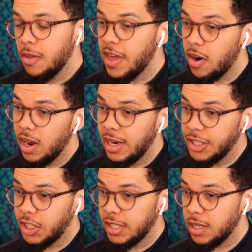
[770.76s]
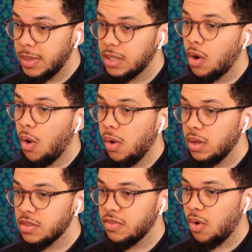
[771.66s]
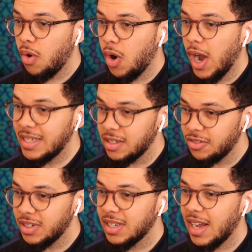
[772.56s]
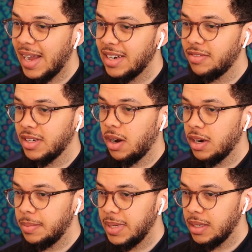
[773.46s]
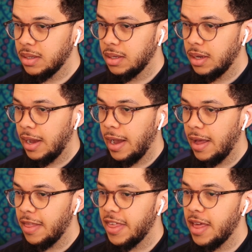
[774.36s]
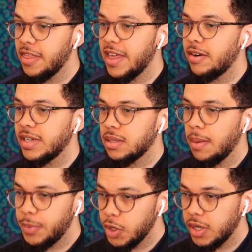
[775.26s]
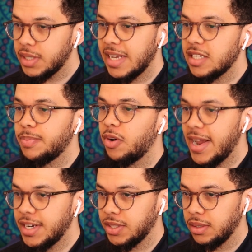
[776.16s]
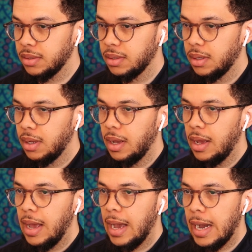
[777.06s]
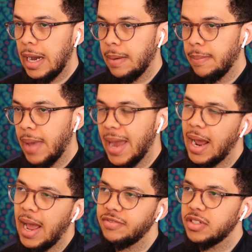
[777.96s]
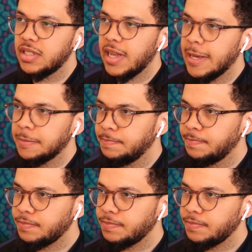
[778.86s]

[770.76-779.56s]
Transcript: There are legitimate calls for a different kind of economy. There is pure desperation. And I have to say,